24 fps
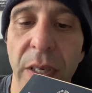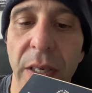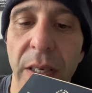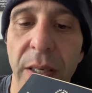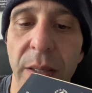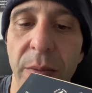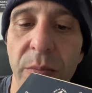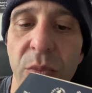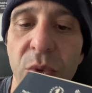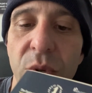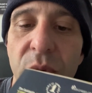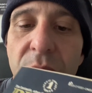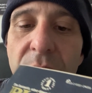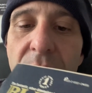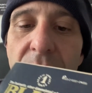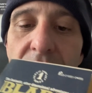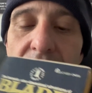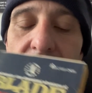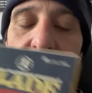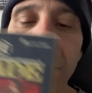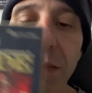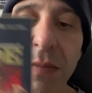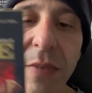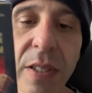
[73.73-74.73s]
movie
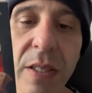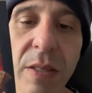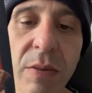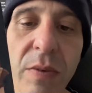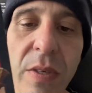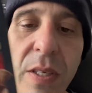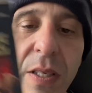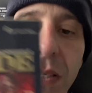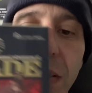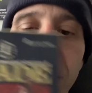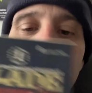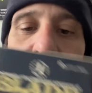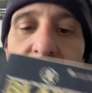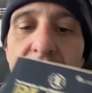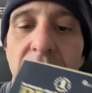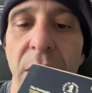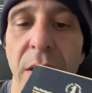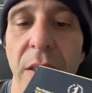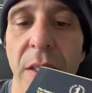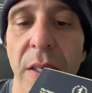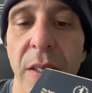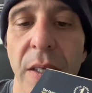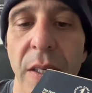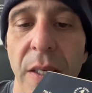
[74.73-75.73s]
and TV
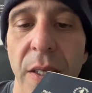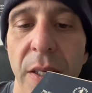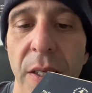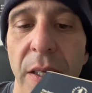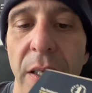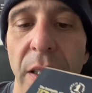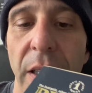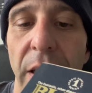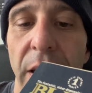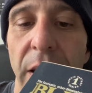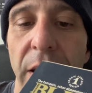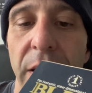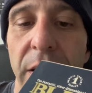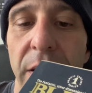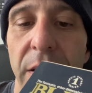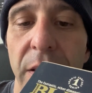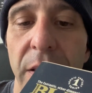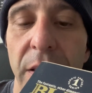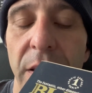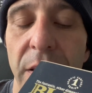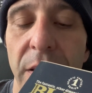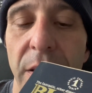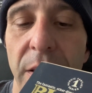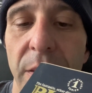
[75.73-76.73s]

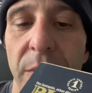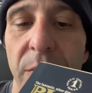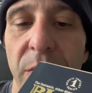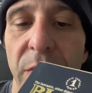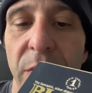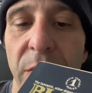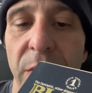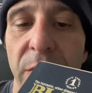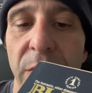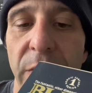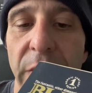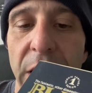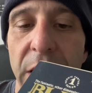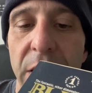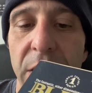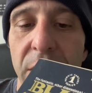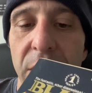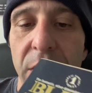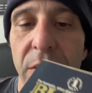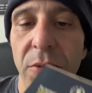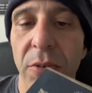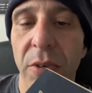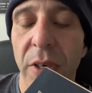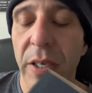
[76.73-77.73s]
and
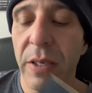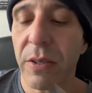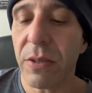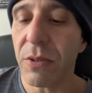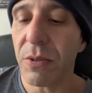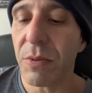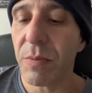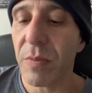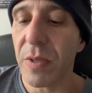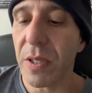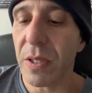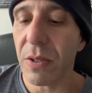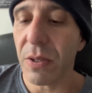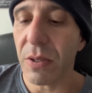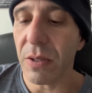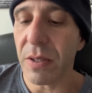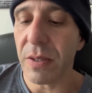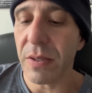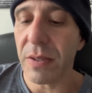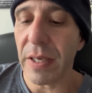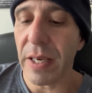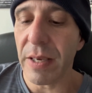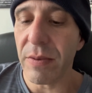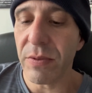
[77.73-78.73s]
fantasy writers,
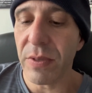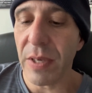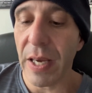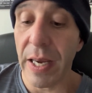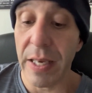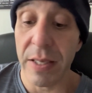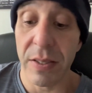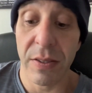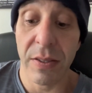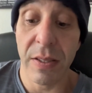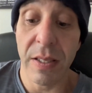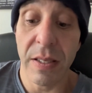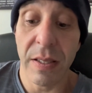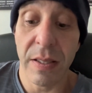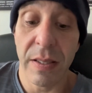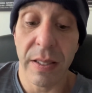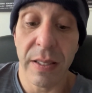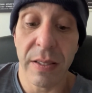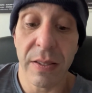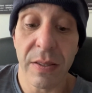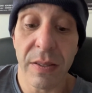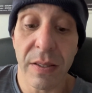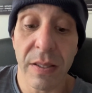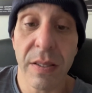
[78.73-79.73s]
because I see
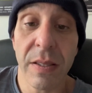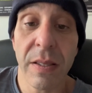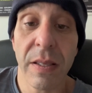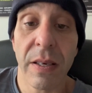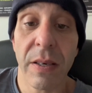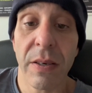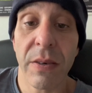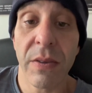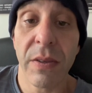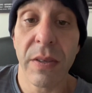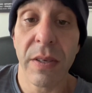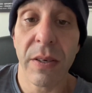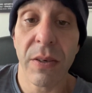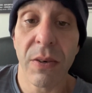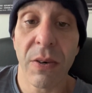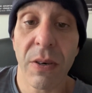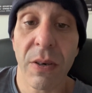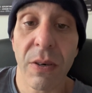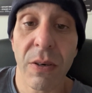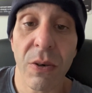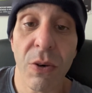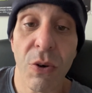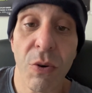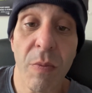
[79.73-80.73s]
things in there that
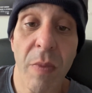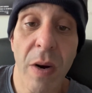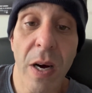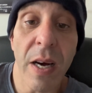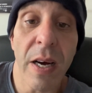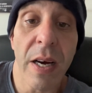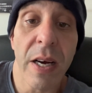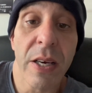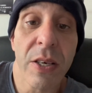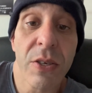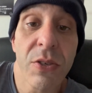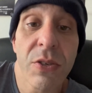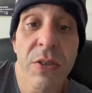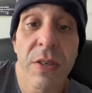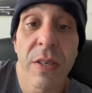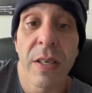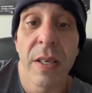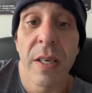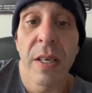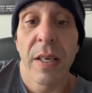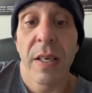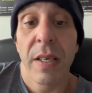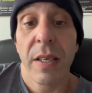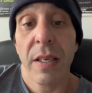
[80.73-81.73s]
are homaged
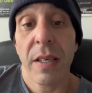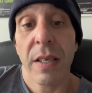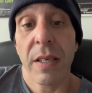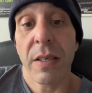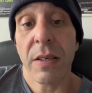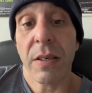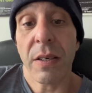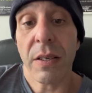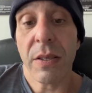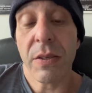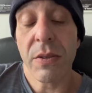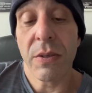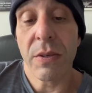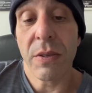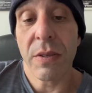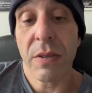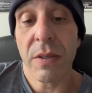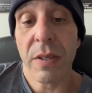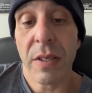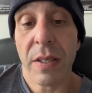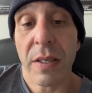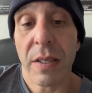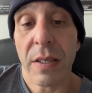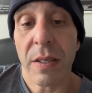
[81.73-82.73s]
in
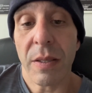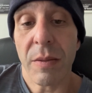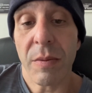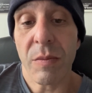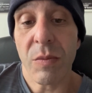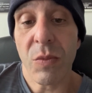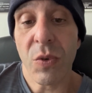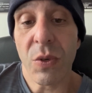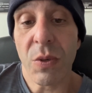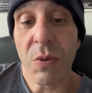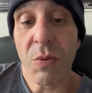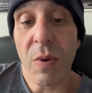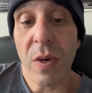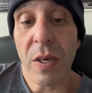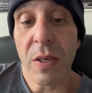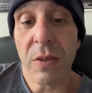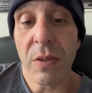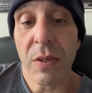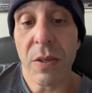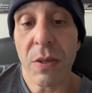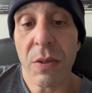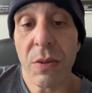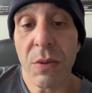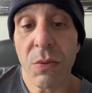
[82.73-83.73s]
other more
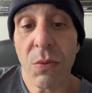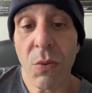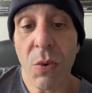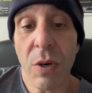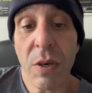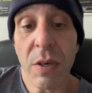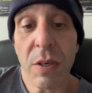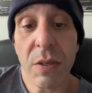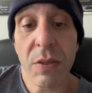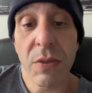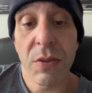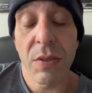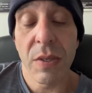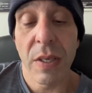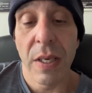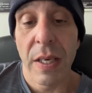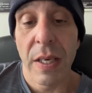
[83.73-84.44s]
well-known works.